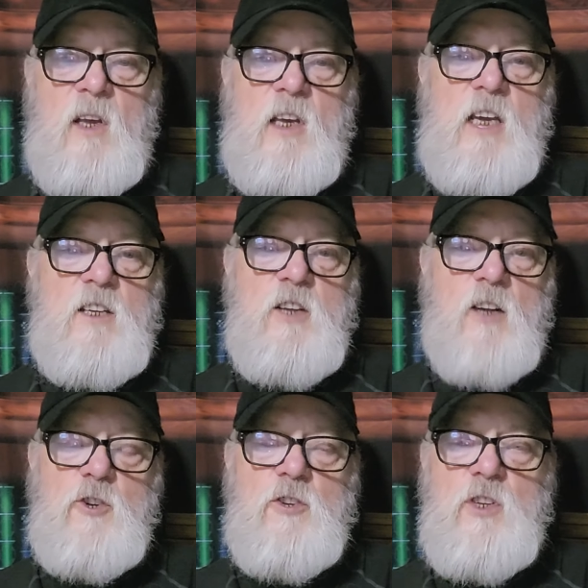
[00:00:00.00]
He
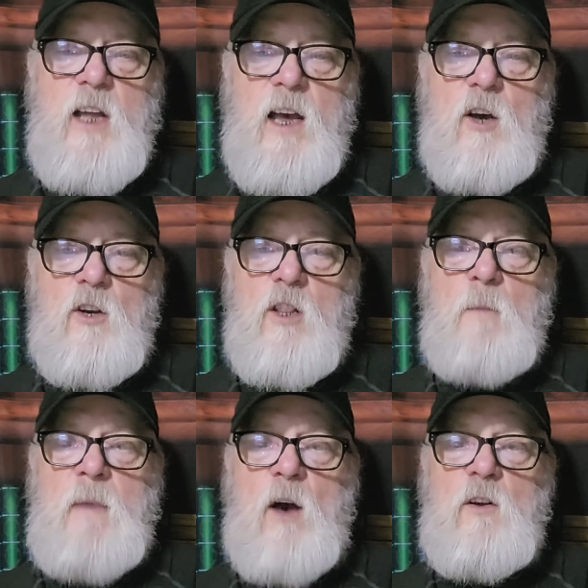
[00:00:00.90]
touches down on the
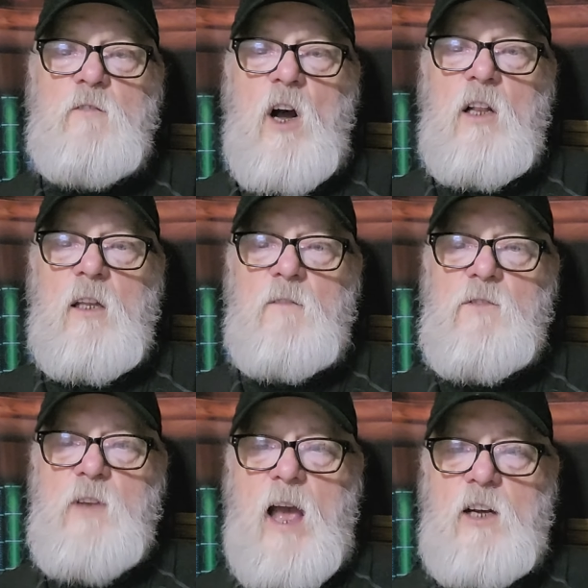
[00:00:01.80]
Mount of Olives,
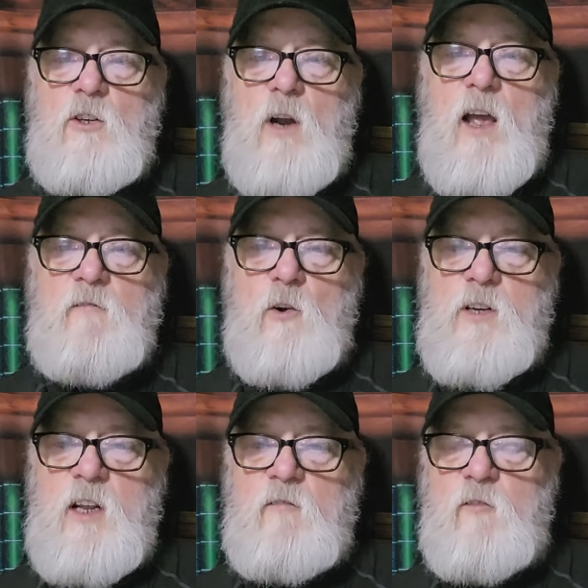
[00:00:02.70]
Zechariah
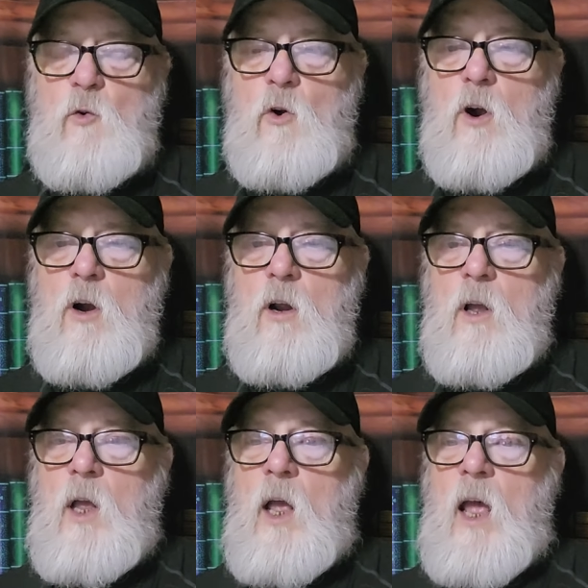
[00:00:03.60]
14:4,
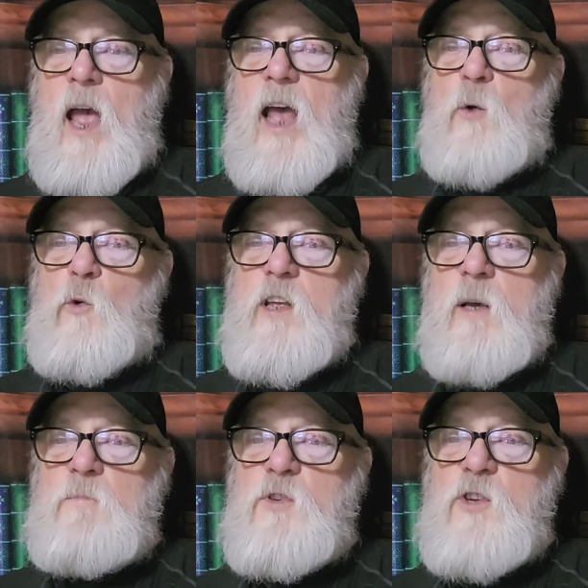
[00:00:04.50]
and we
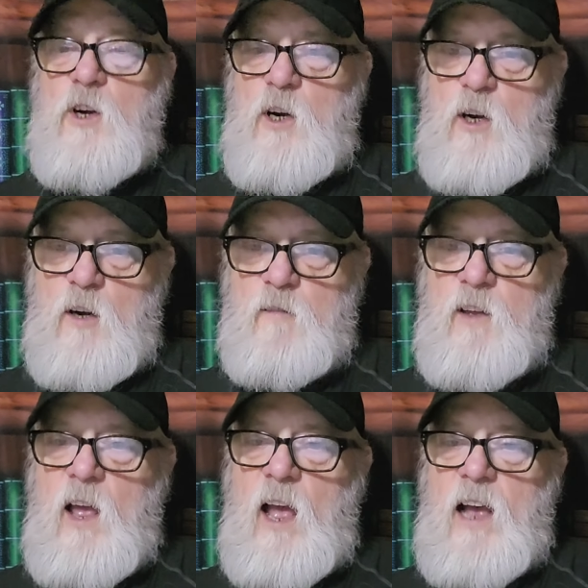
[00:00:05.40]
observe
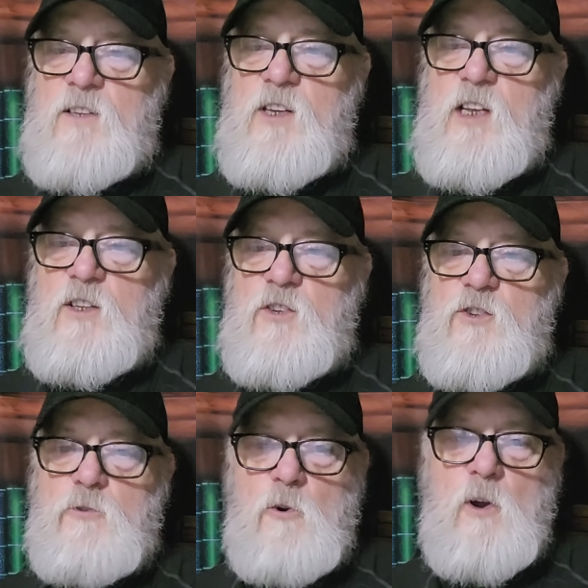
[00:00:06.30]
as he
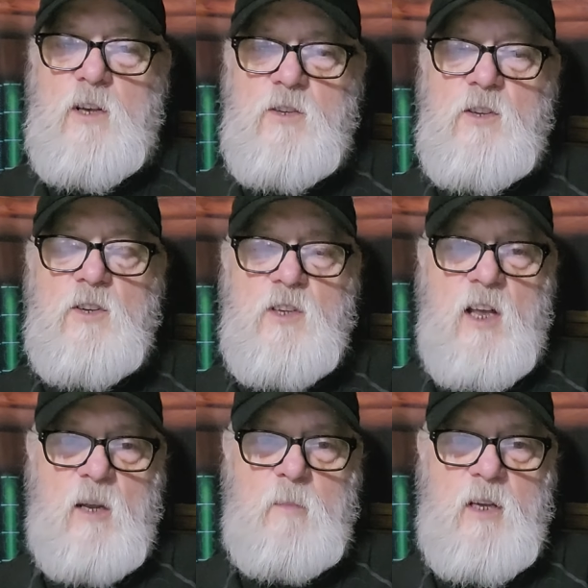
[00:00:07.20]
destroys his
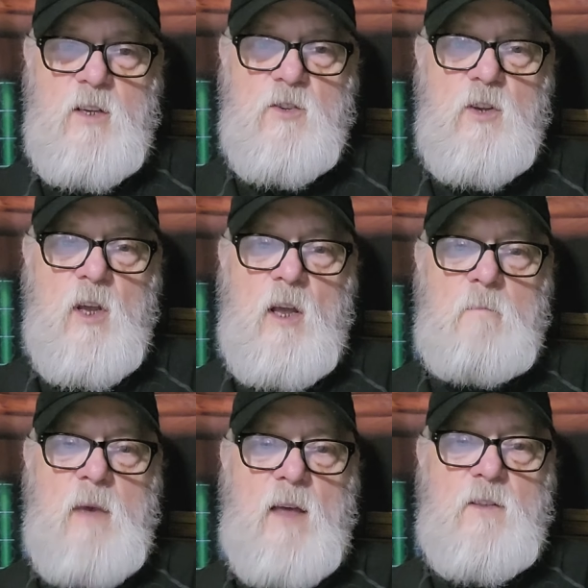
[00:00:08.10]
enemies,
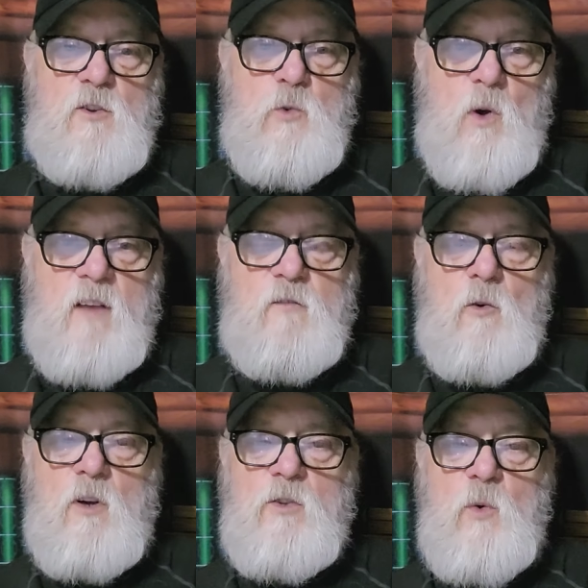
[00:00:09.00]
Matthew
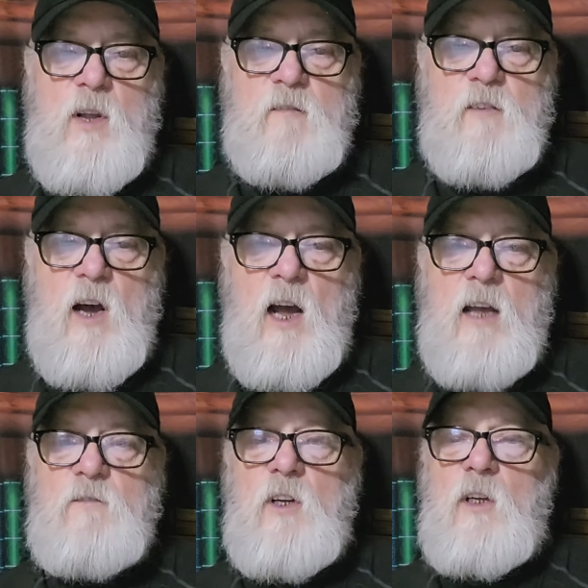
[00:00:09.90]
24 and
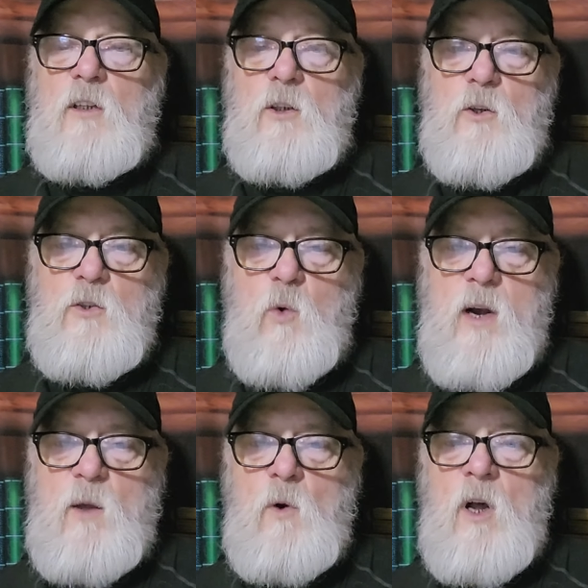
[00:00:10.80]
25, Luke
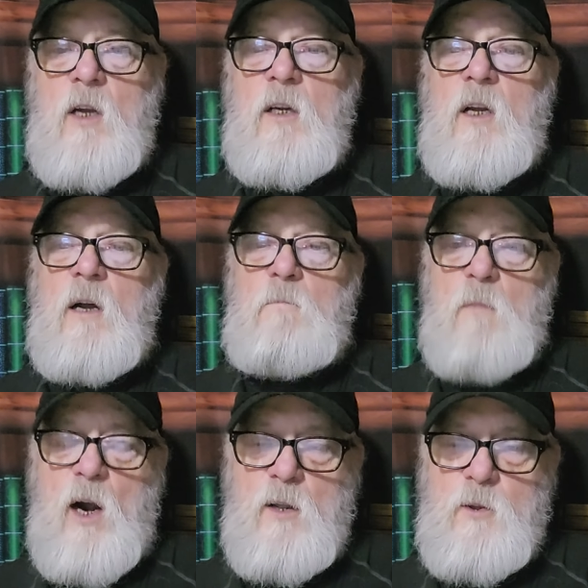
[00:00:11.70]
21,
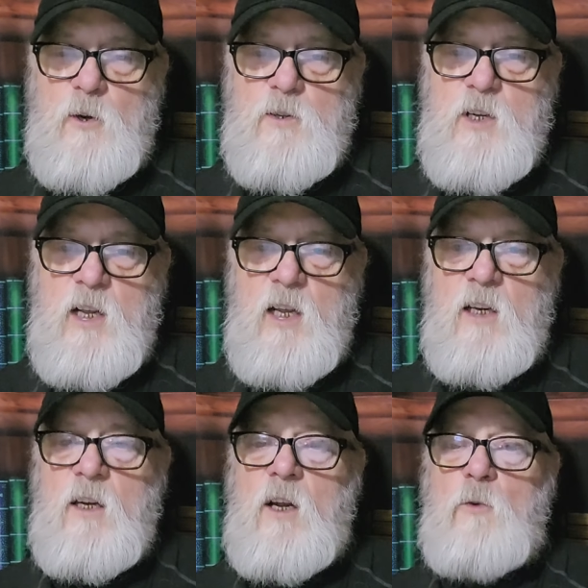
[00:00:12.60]
Mark
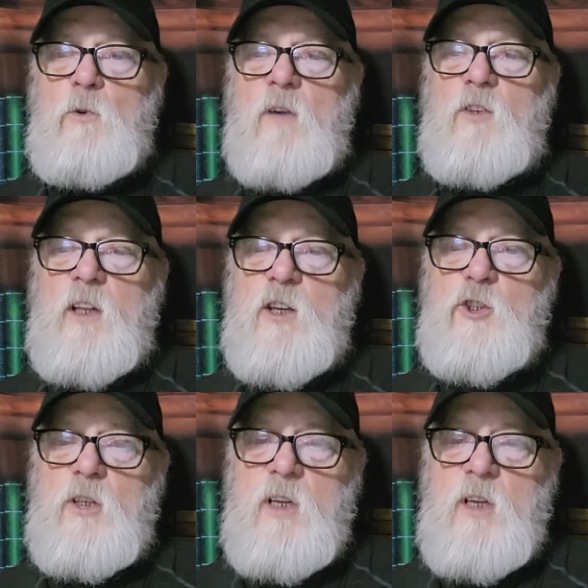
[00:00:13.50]
13, Revelation